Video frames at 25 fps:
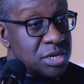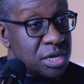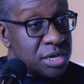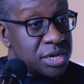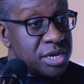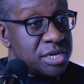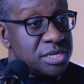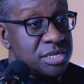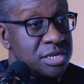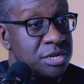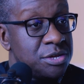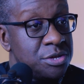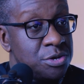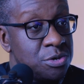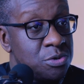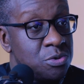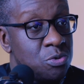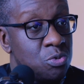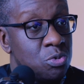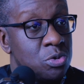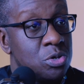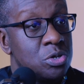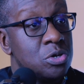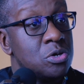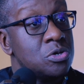targeting you
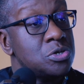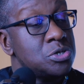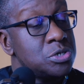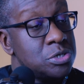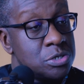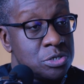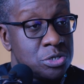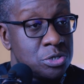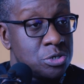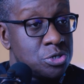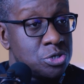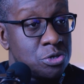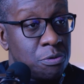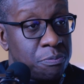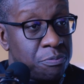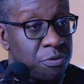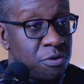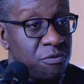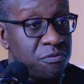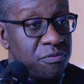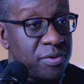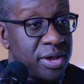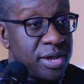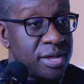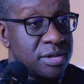will go to your social
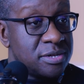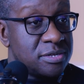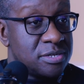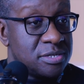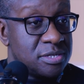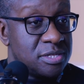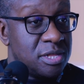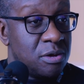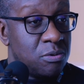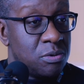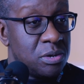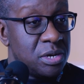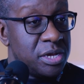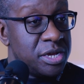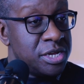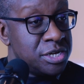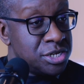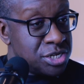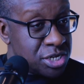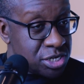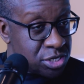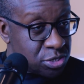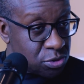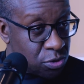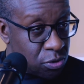profiles. They will
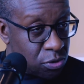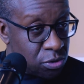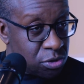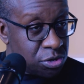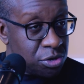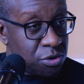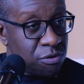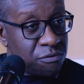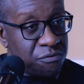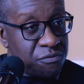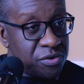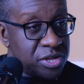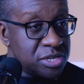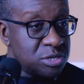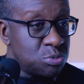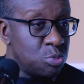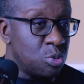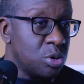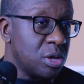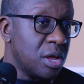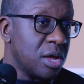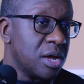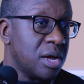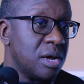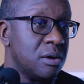ingest all your
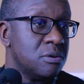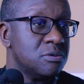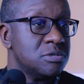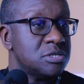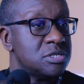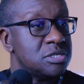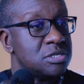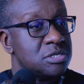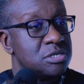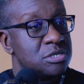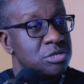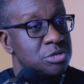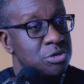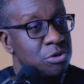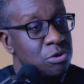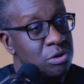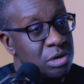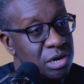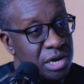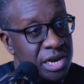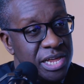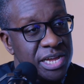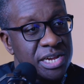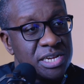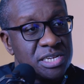Facebook accounts, your
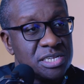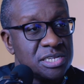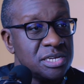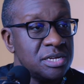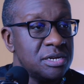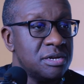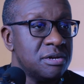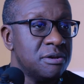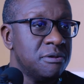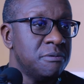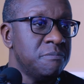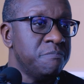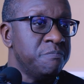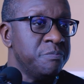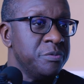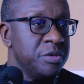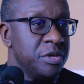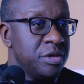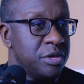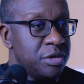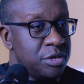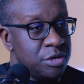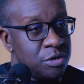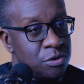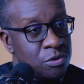LinkedIn,
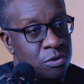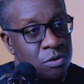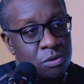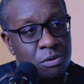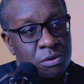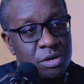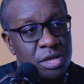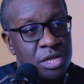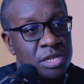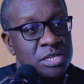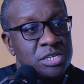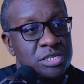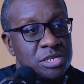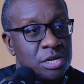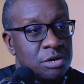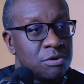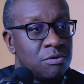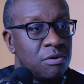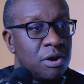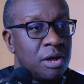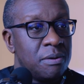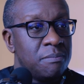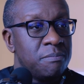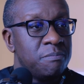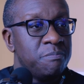your
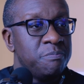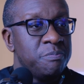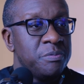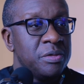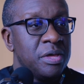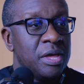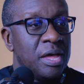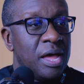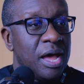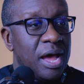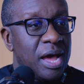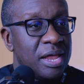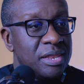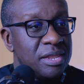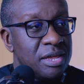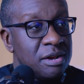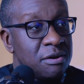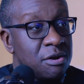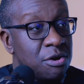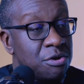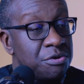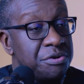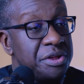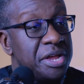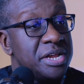Instagram, and then
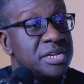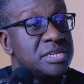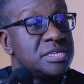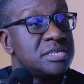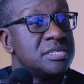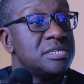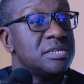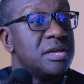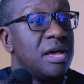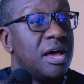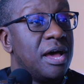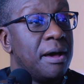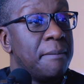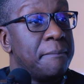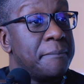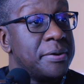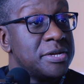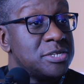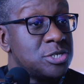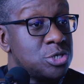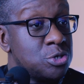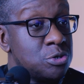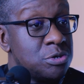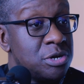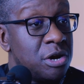create a
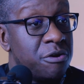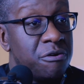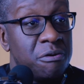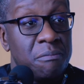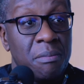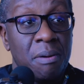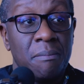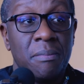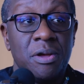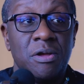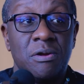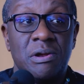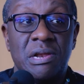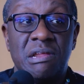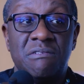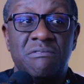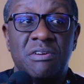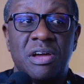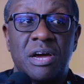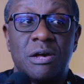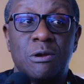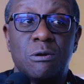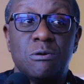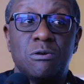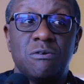persona. Remember, you're
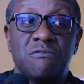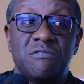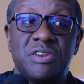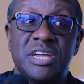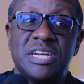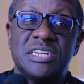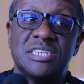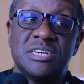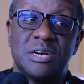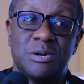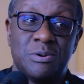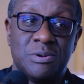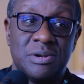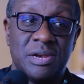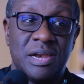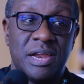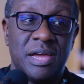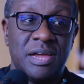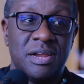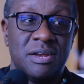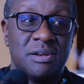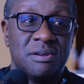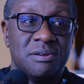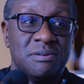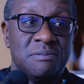leaving a lot of data
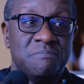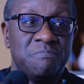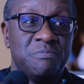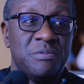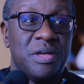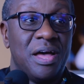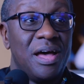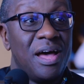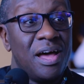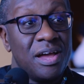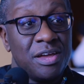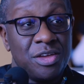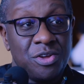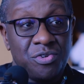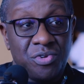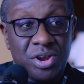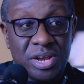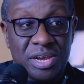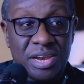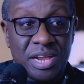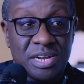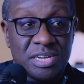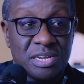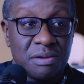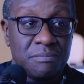online.
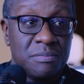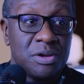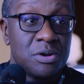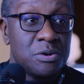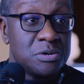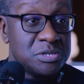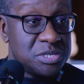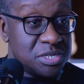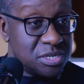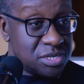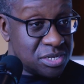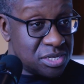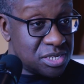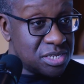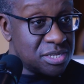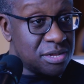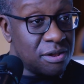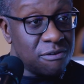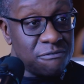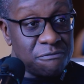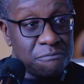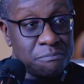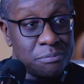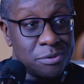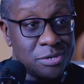Accurate data because it is
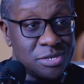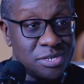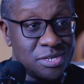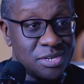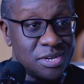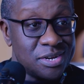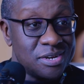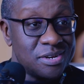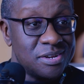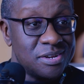self-posted.